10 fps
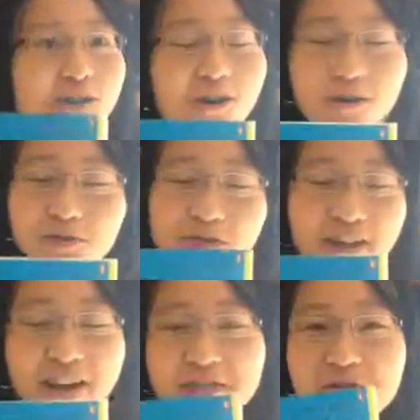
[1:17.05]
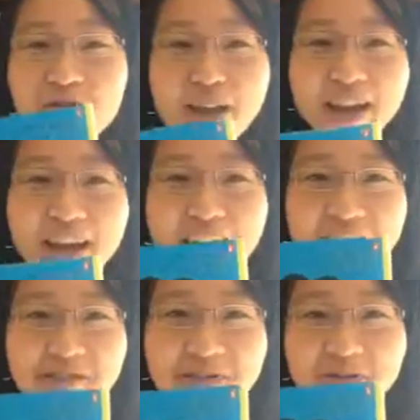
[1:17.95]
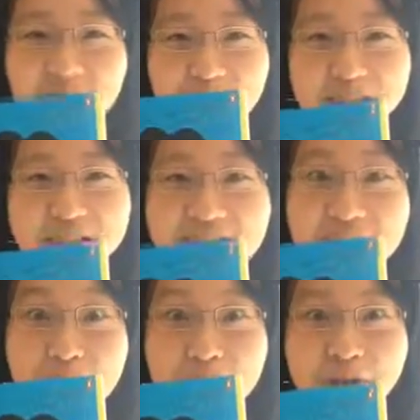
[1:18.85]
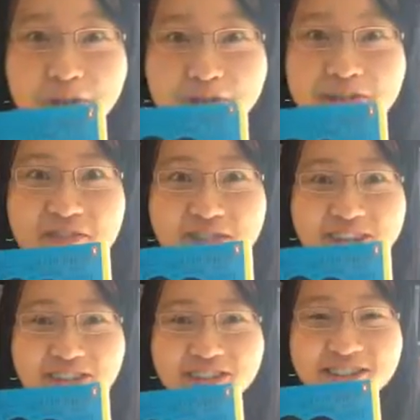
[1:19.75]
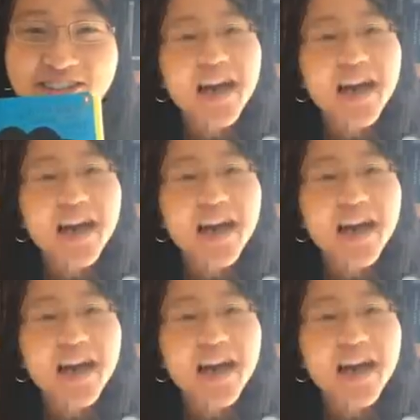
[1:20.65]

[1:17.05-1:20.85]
over again the way Hazel reads An Imperial Affliction.